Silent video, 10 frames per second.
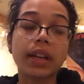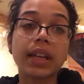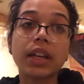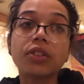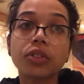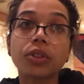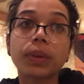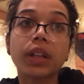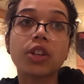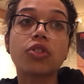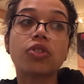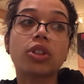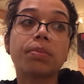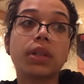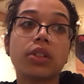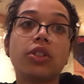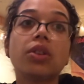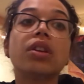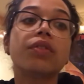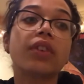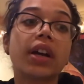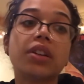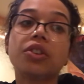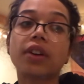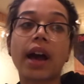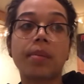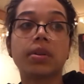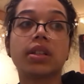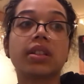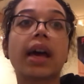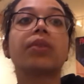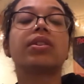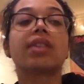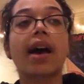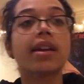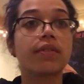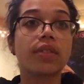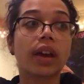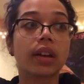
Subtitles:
in your relationship because you didn't find your happiness outside of that.